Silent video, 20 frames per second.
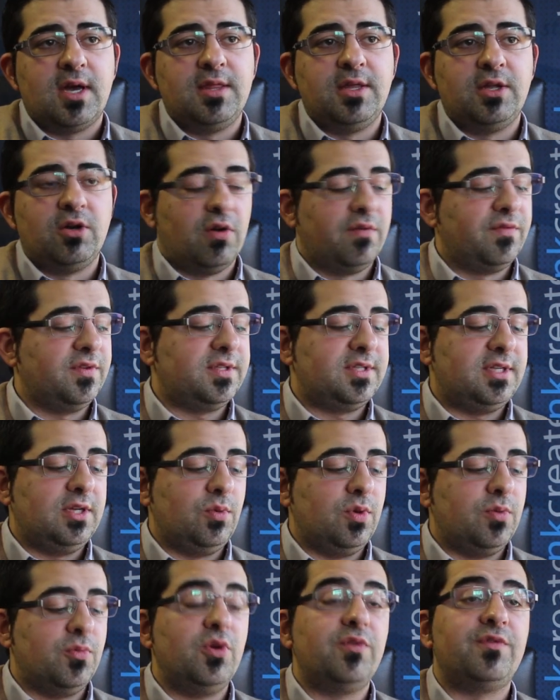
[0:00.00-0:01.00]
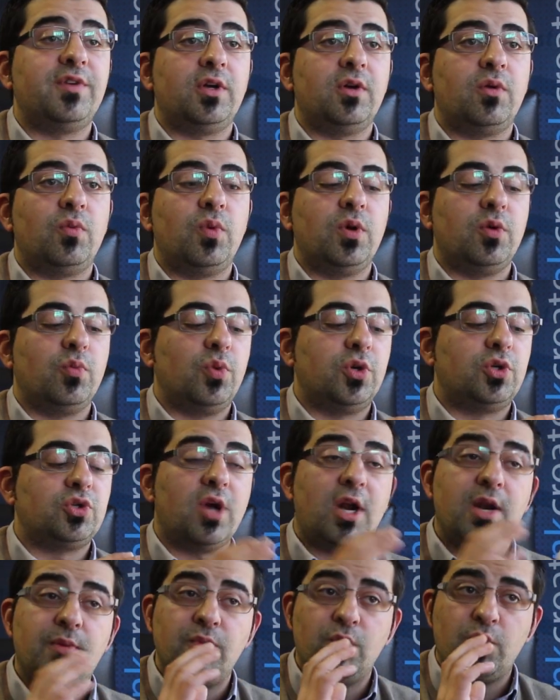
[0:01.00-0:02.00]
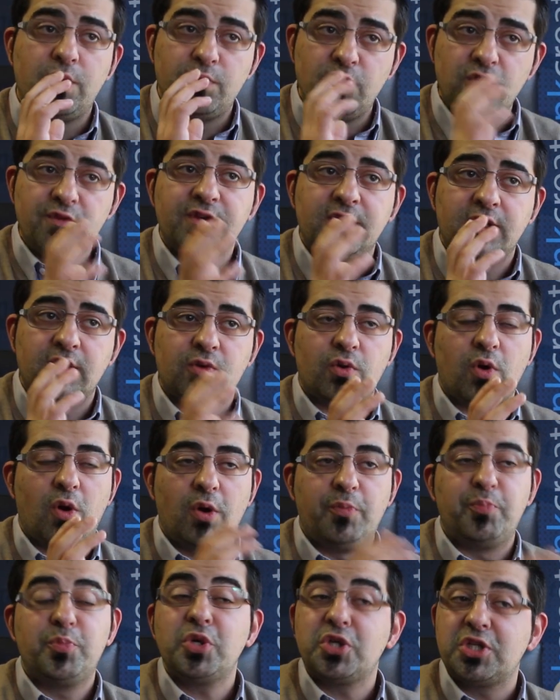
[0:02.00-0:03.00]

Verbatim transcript: and then obviously we're moving and